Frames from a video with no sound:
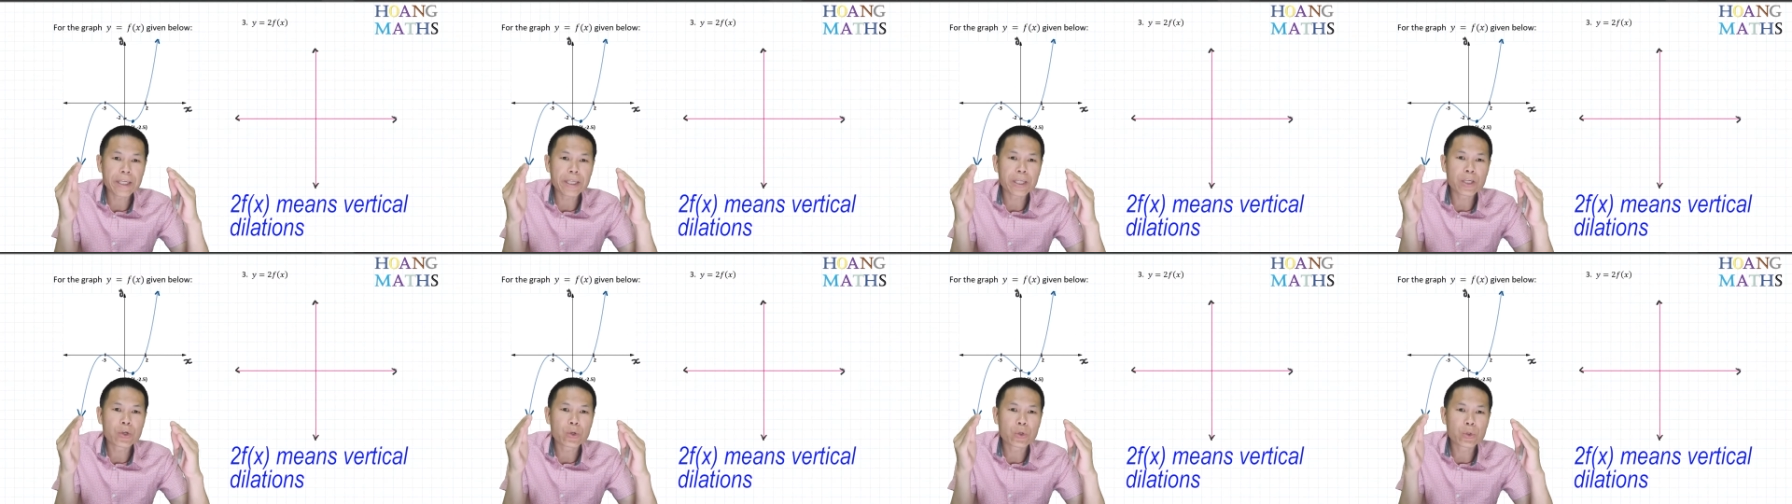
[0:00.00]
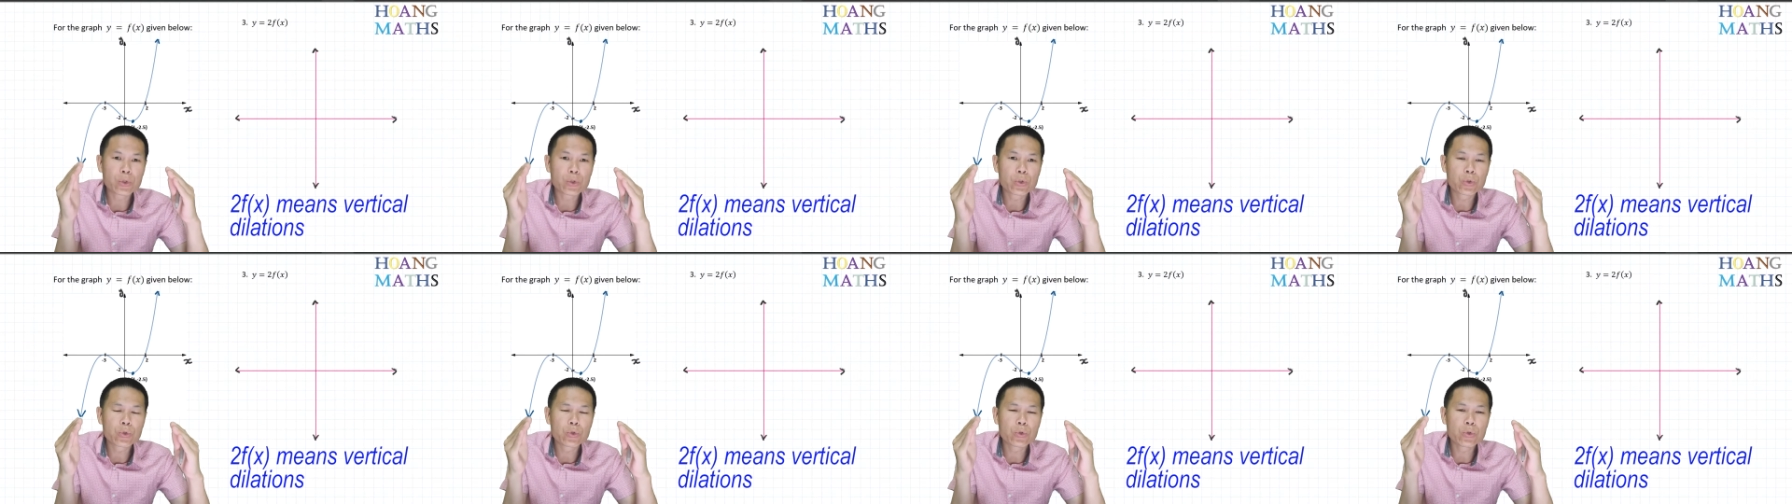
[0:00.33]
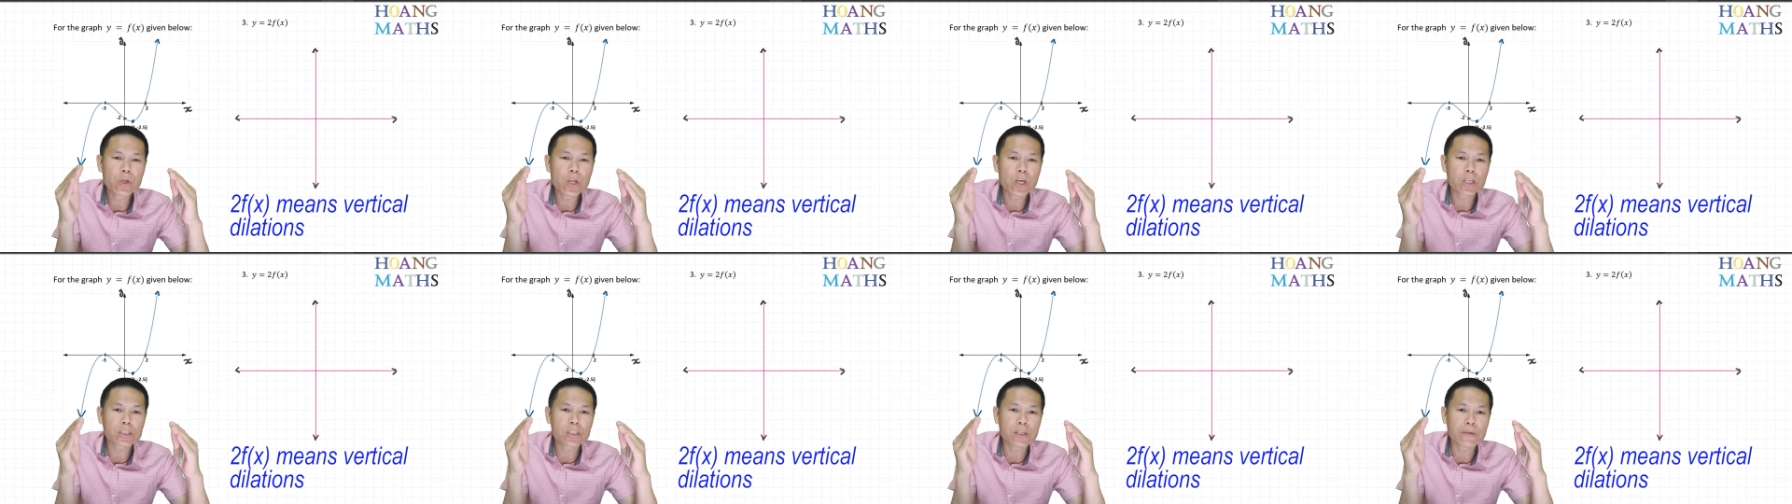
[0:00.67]
equal 2
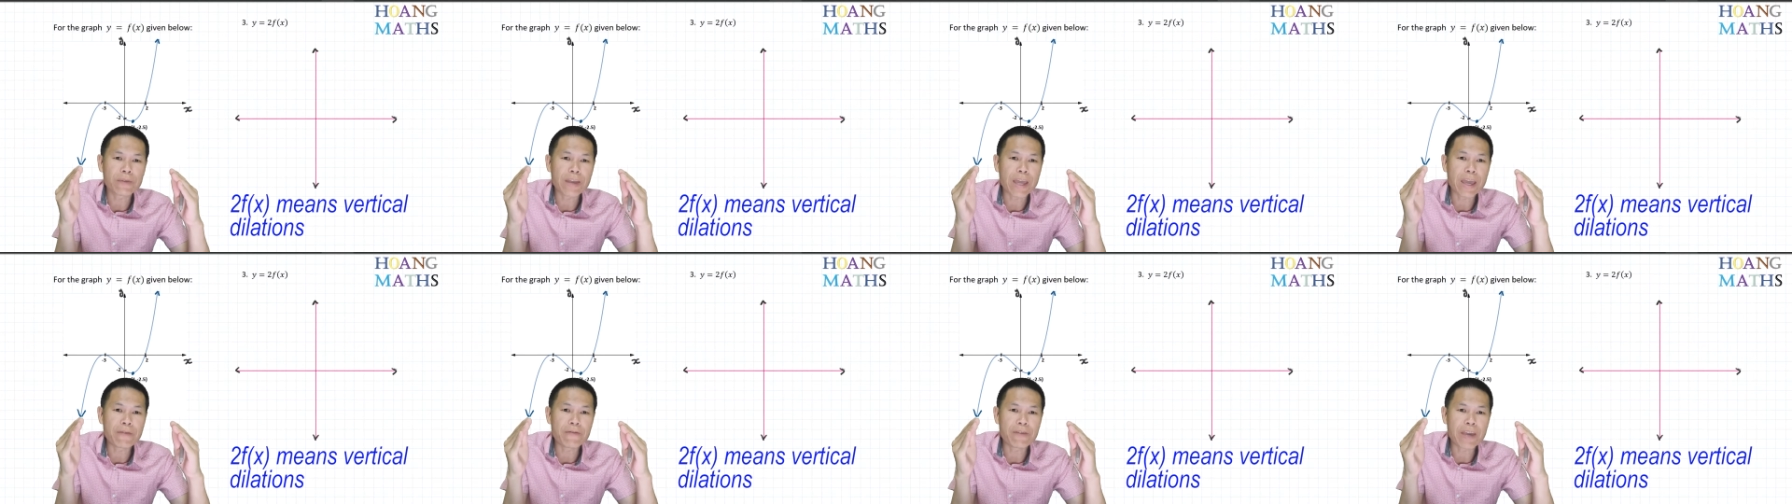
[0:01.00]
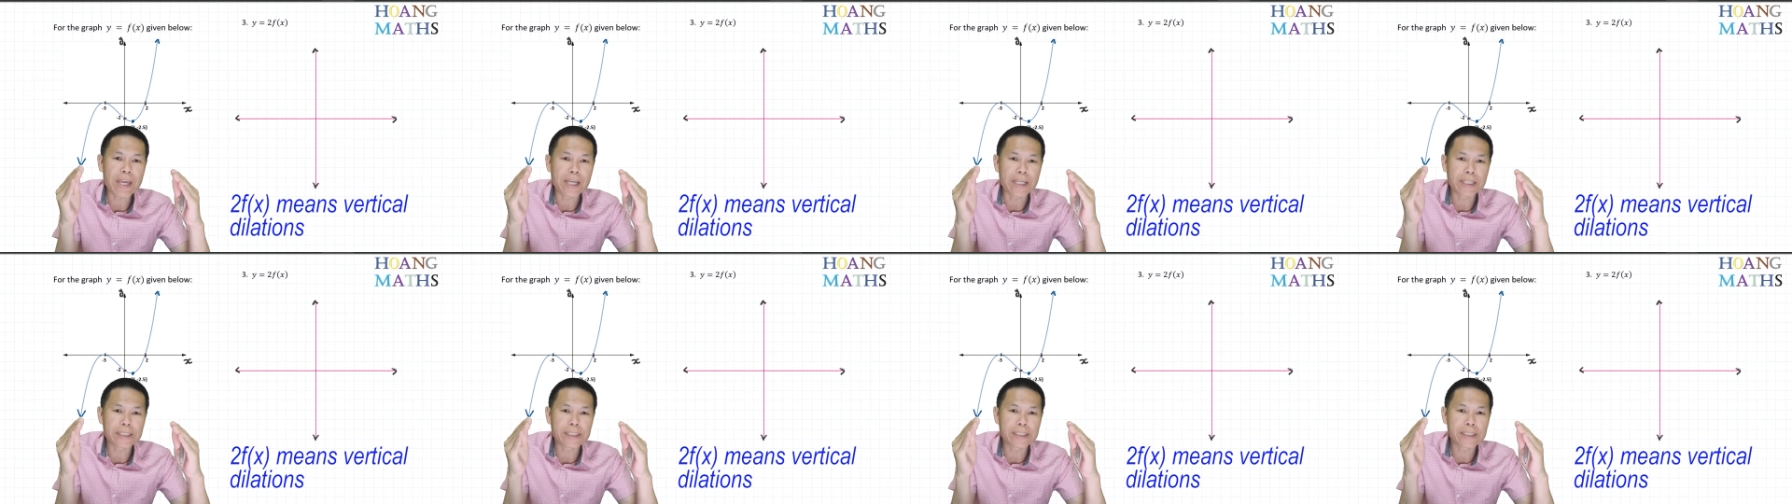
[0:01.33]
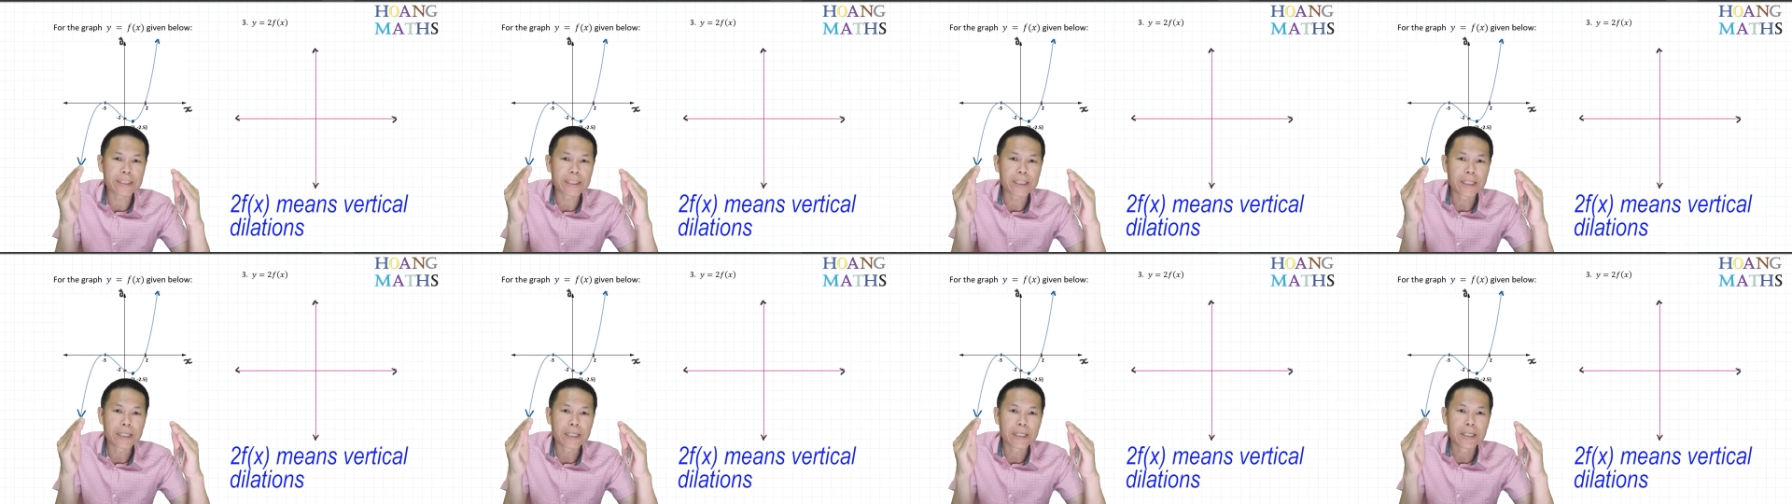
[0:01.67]
lots of
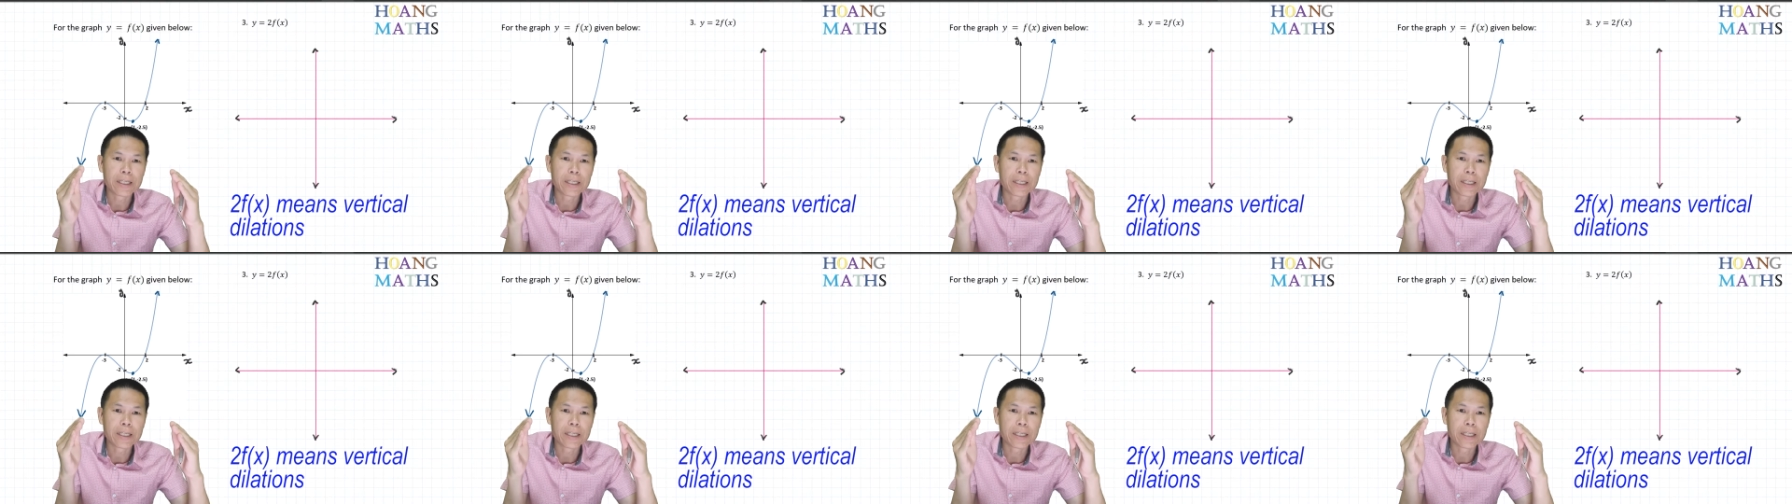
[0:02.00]
fx.